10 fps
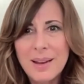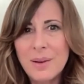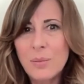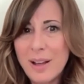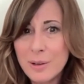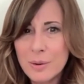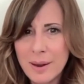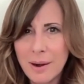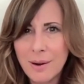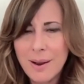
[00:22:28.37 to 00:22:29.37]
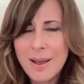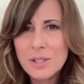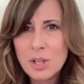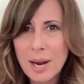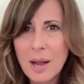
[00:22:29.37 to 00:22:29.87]
And while you're there,
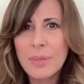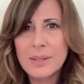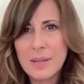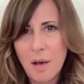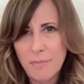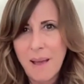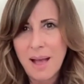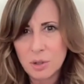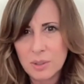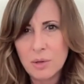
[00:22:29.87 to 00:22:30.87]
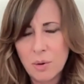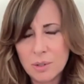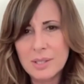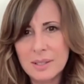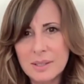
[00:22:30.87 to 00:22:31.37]
check out the self-mastery
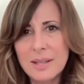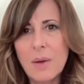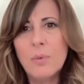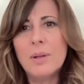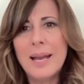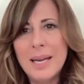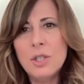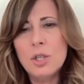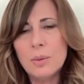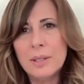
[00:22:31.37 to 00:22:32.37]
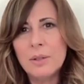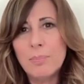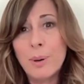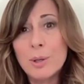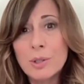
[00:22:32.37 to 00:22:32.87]
courses that will aid you
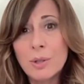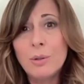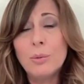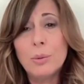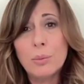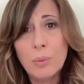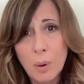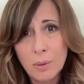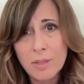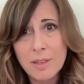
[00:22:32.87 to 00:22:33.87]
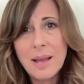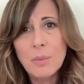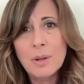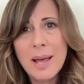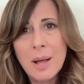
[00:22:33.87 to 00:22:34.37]
in personal growth, that
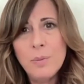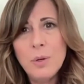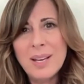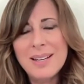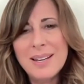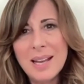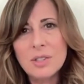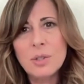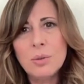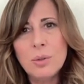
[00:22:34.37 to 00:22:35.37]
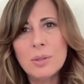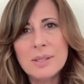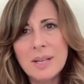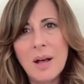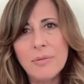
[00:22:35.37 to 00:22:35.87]
will help you connect to
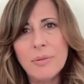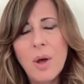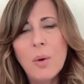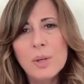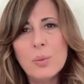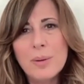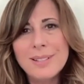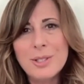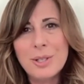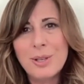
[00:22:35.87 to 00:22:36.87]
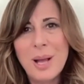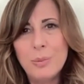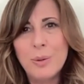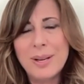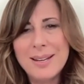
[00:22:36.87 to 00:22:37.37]
yourself, which will in turn
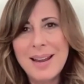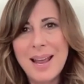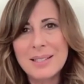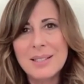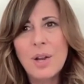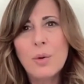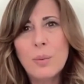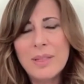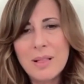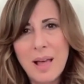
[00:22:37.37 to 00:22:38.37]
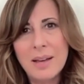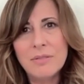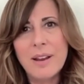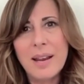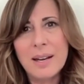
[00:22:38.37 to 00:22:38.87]
help you connect with
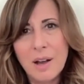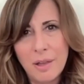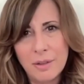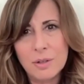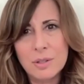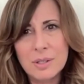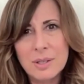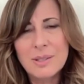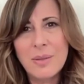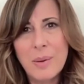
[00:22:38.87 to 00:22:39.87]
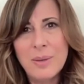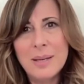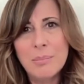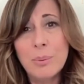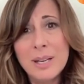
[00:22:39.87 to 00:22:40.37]
life and others so that we
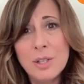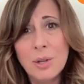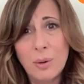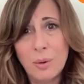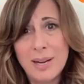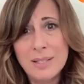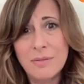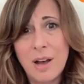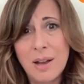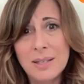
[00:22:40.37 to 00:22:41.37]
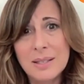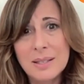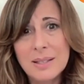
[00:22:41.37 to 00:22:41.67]
can bridge the great divide.